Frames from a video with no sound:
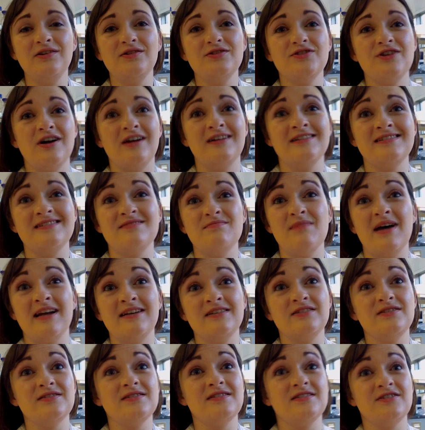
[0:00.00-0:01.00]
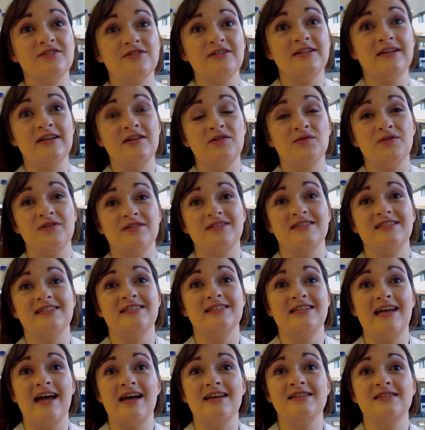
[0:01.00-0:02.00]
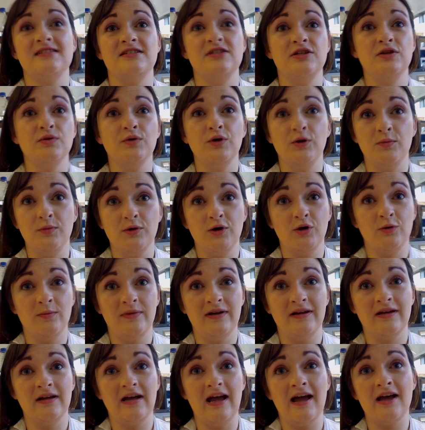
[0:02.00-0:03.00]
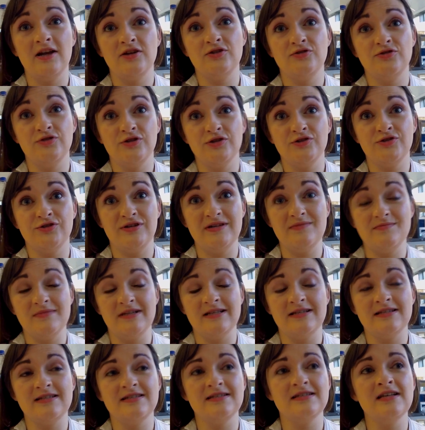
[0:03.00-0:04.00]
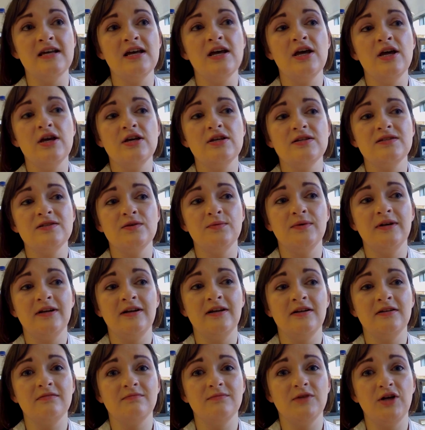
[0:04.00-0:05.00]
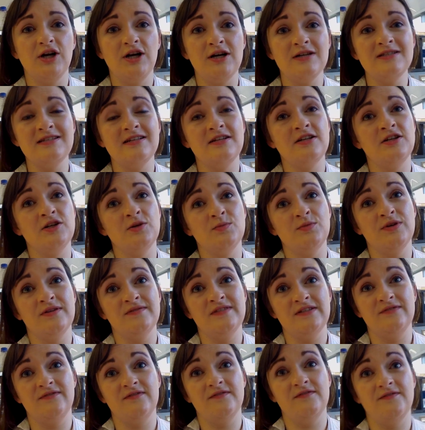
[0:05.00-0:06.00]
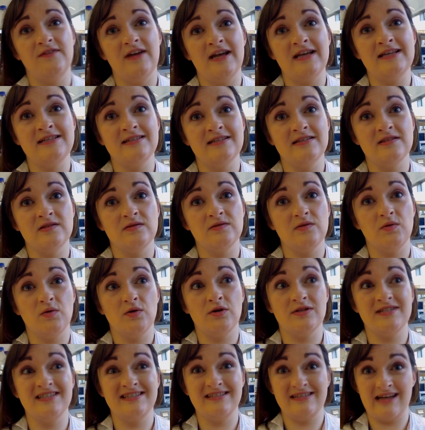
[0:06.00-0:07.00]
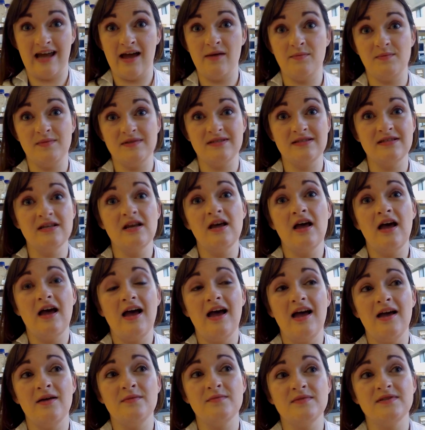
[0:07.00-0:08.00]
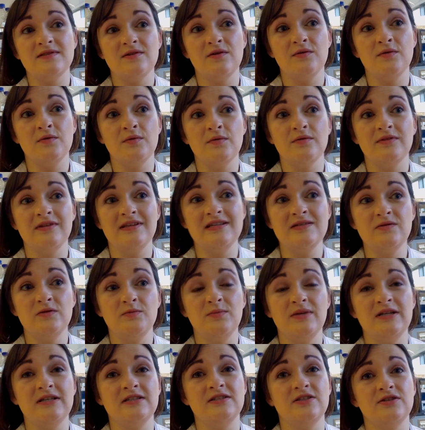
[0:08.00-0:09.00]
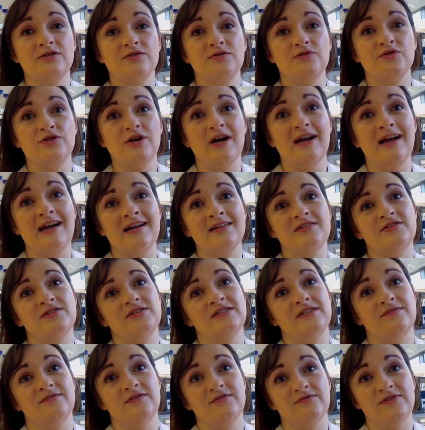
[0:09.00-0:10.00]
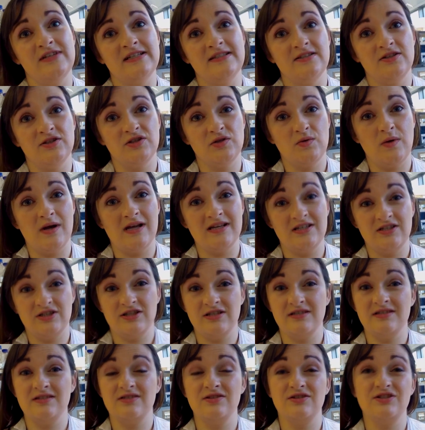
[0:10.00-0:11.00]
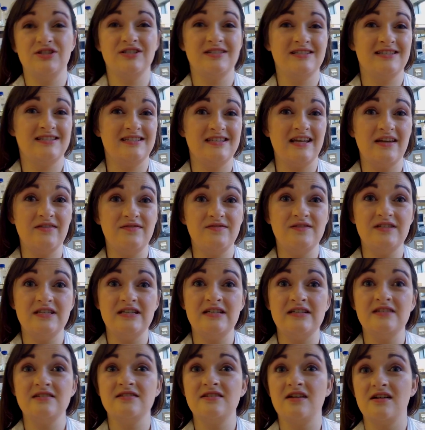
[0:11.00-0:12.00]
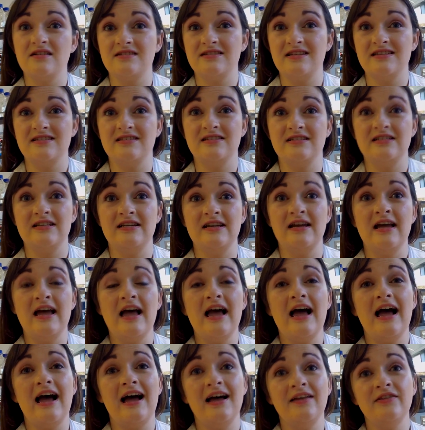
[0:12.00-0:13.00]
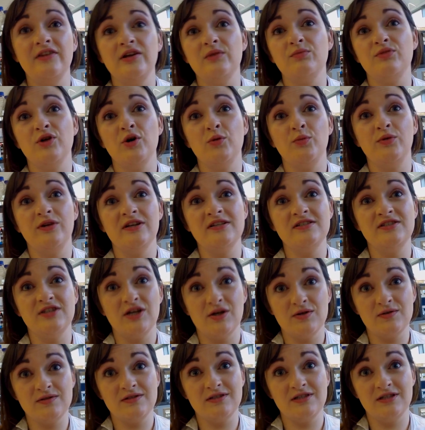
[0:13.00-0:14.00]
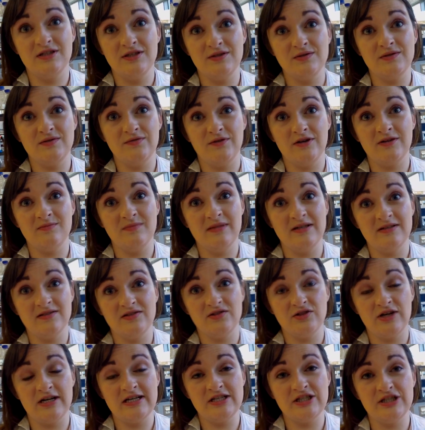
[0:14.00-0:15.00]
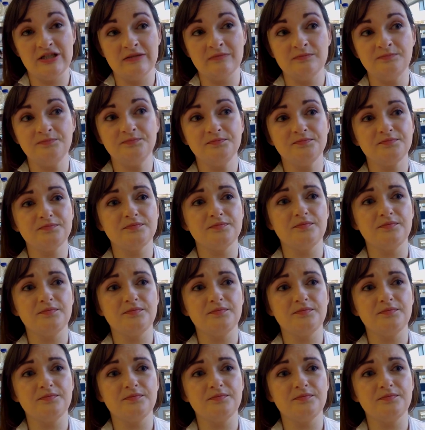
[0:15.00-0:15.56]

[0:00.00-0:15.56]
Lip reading: clinical trial is a medical study in order to test new upcoming drug treatments. So it occurs in a number of different phases or steps. So these would be to try answer different research questions such as safety, toxicity, and the appropriate dose to use for administration.